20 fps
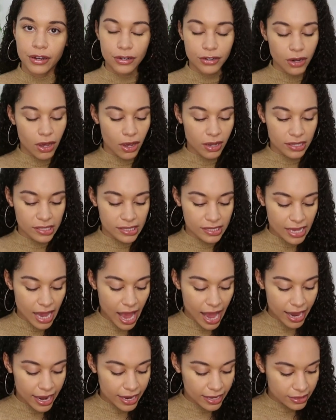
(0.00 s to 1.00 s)
your dog's
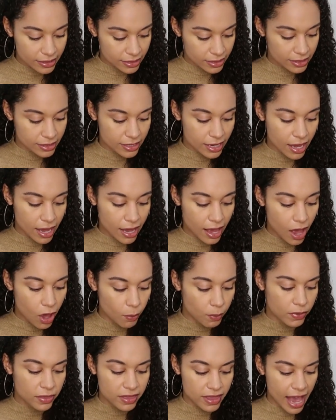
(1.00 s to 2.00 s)
diets to
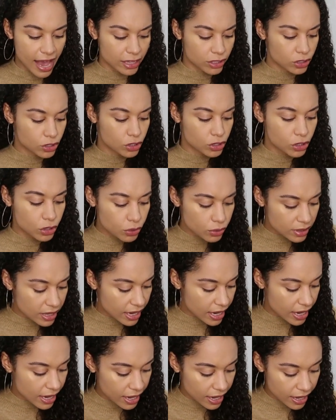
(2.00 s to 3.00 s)
help with that
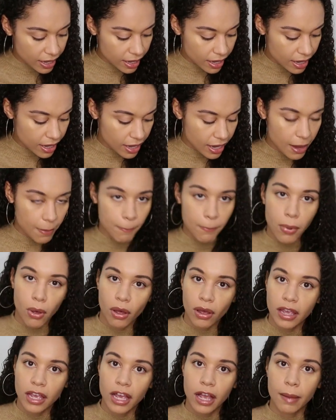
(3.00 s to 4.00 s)
scooting,
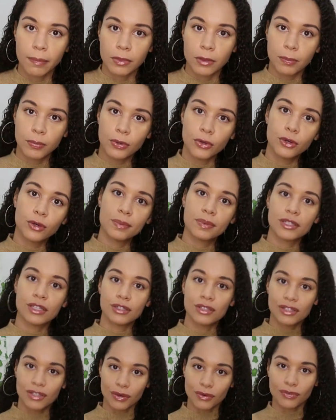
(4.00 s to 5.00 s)
bulking up the poops,
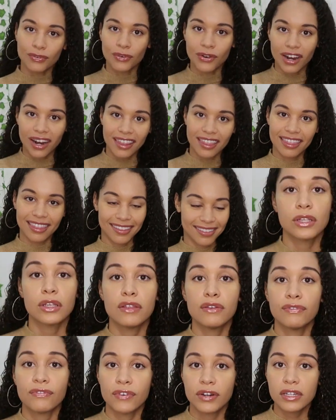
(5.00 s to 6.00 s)
and so forth. So
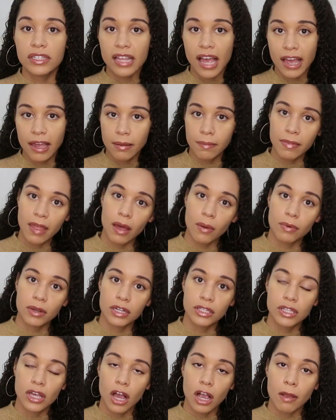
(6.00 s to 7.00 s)
the first item that I
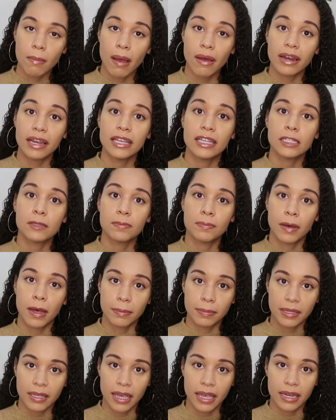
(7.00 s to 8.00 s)
want to talk about is
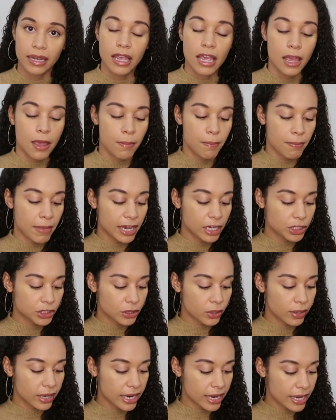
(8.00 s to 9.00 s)
pumpkin. Make
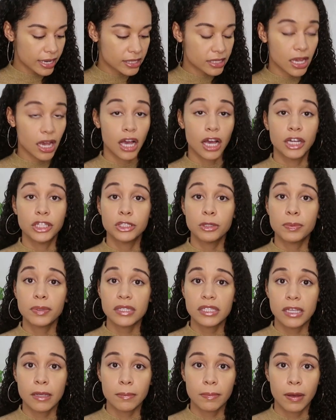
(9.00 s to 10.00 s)
sure it's
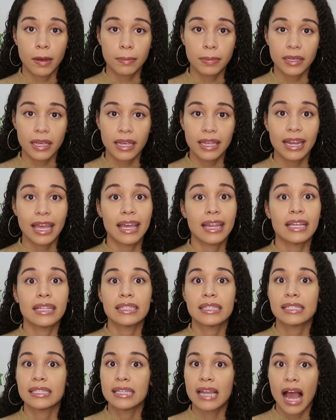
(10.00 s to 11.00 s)
100% pumpkin and
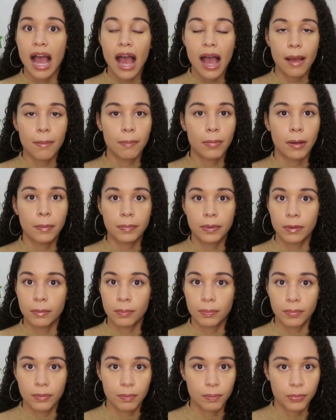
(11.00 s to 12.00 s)
it's not
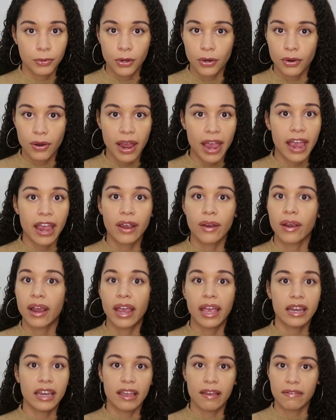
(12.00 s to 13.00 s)
pumpkin puree or
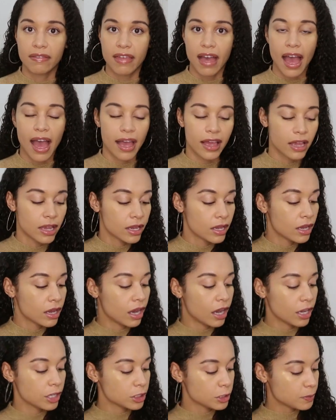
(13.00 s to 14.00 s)
any of that.
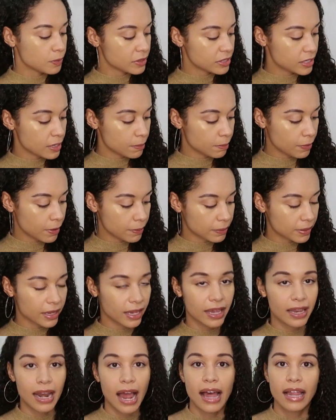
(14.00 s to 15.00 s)
100%
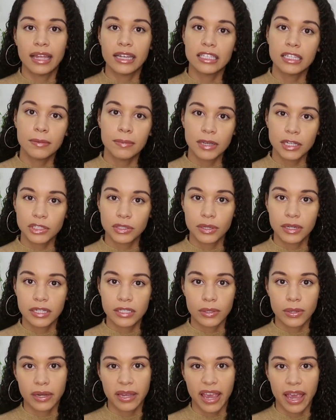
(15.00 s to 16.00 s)
pumpkin. I like to make sure
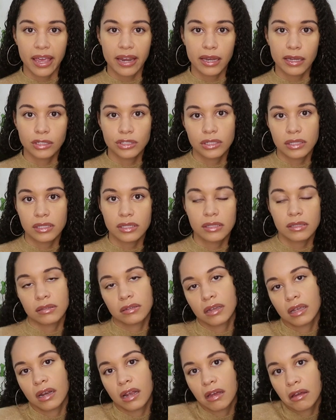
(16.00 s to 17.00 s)
it's organic, just,
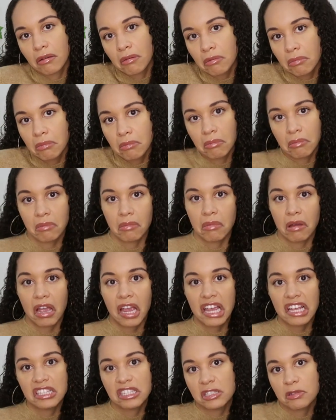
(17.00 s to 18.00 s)
I
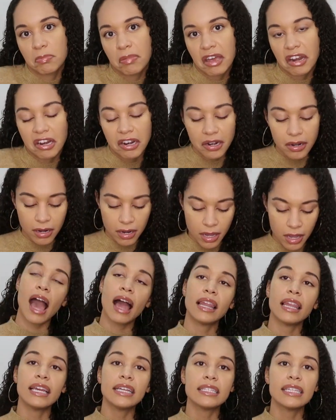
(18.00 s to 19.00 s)
guess it's better.
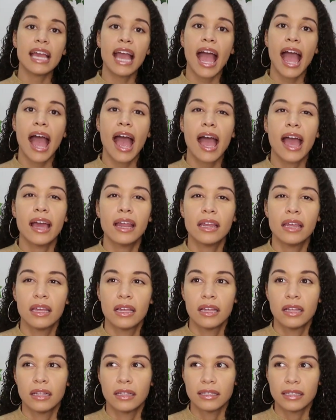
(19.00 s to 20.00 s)
I like to add
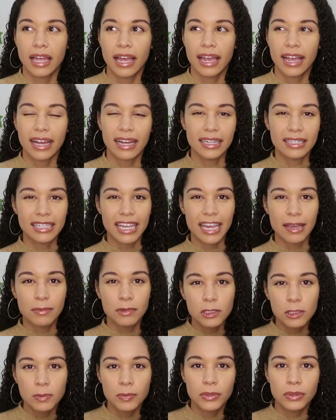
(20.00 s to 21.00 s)
a
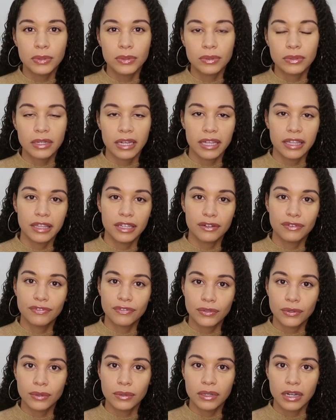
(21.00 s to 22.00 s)
tablespoon in their
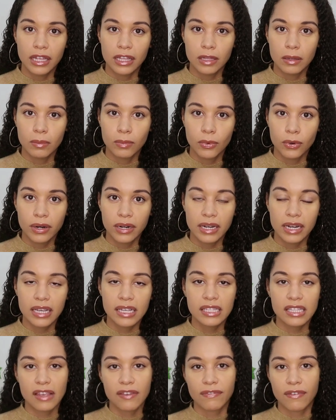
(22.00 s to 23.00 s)
food in the
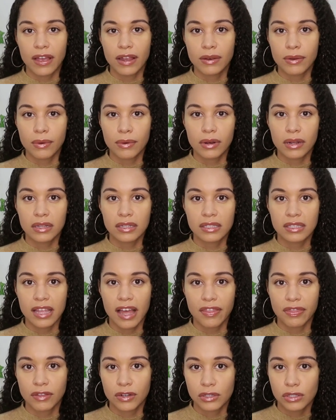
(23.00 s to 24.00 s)
mornings if I notice
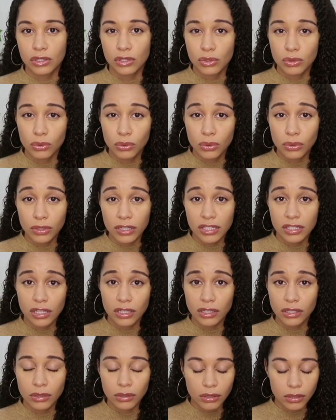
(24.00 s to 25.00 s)
that their stool is a
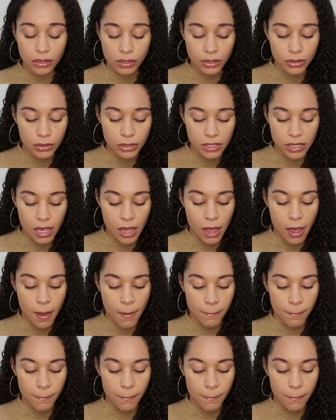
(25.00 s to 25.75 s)
little loose.